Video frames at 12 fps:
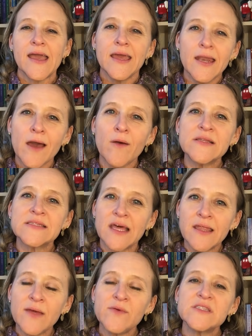You know, it
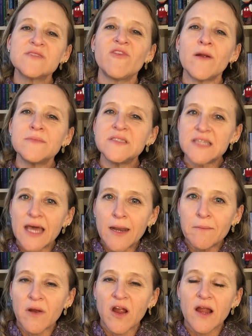said he was from
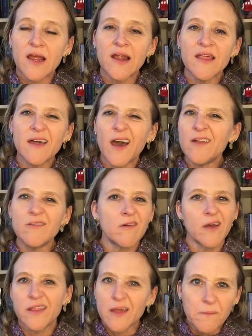Denmark, and I thought, I don't
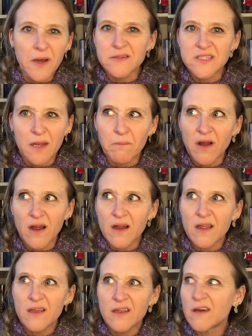know anything about
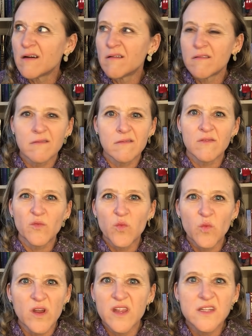Denmark. You know,
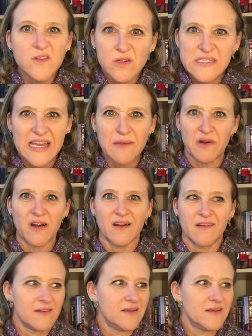what do they do in Denmark?